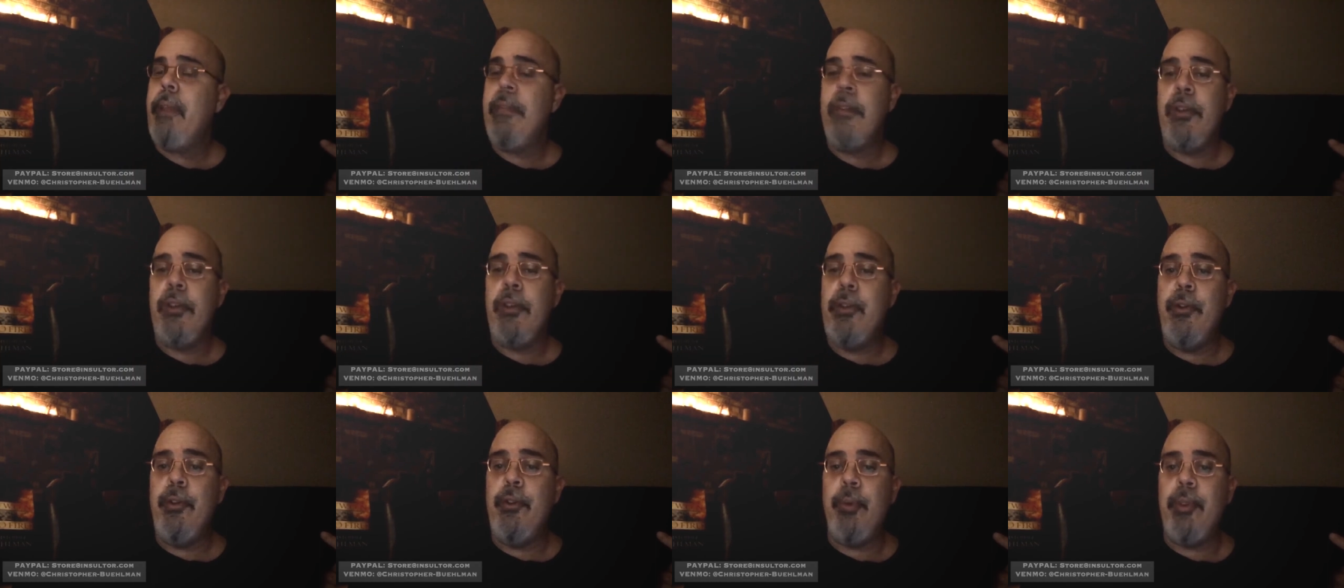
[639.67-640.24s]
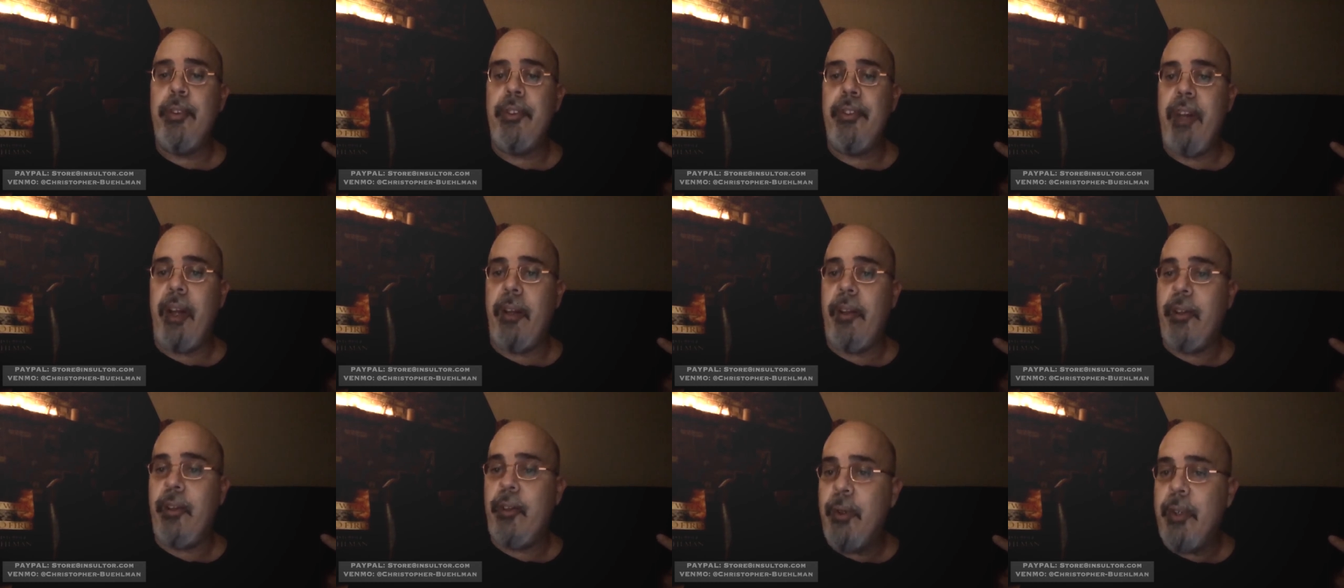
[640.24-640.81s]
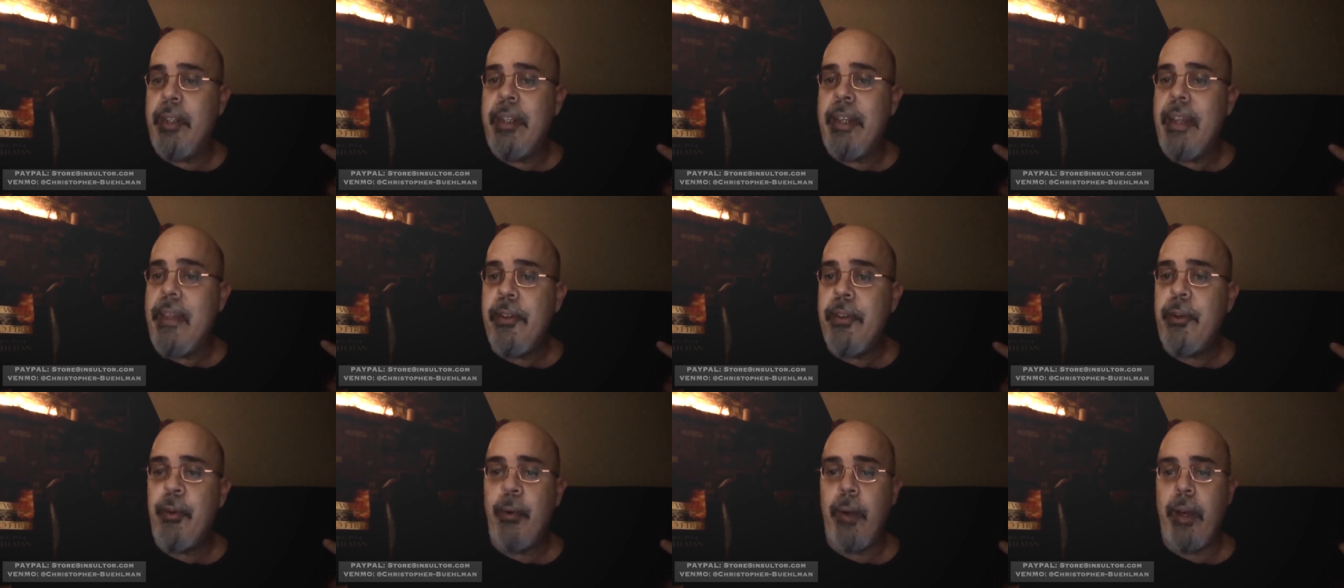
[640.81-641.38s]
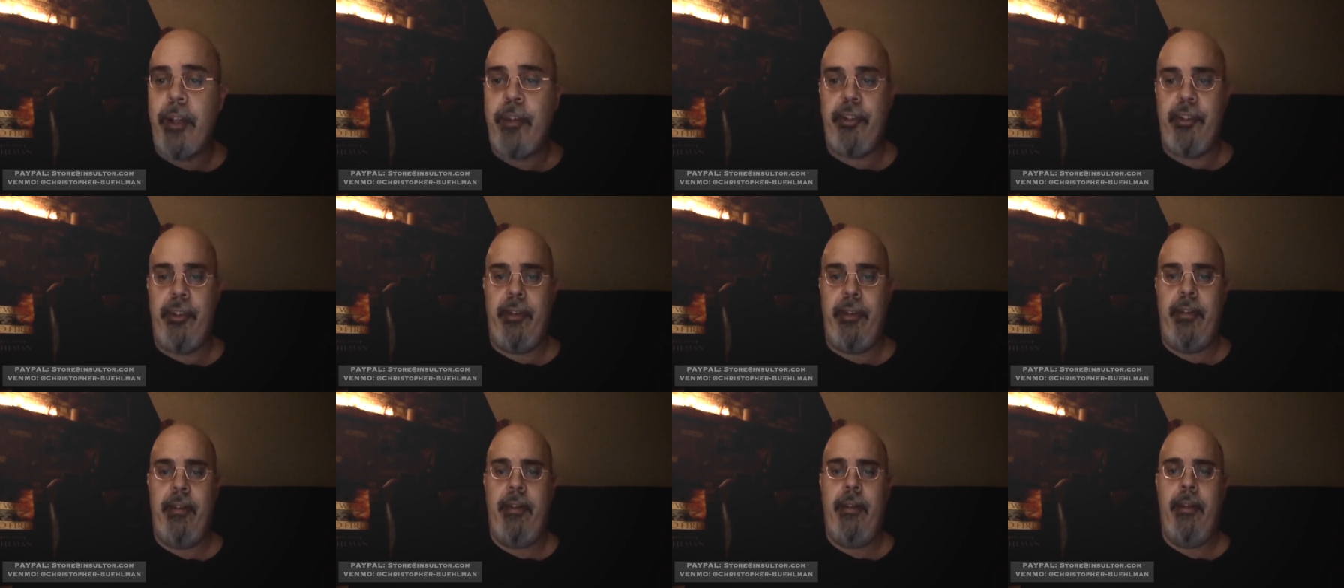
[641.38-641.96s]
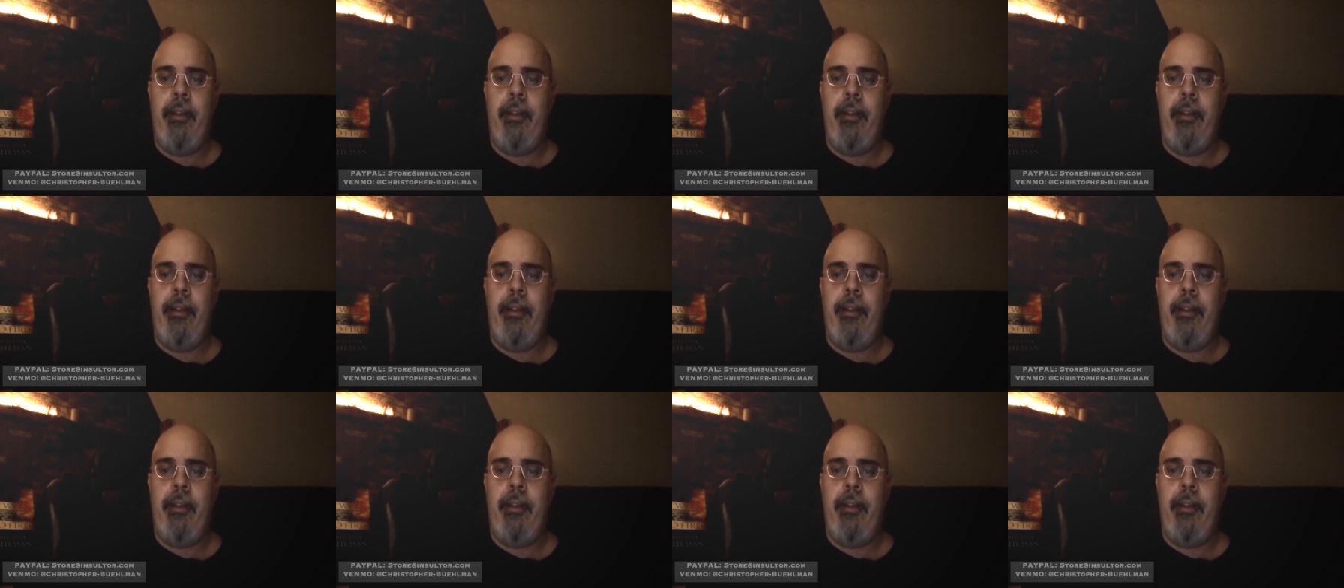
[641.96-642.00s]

The news was not good in either direction.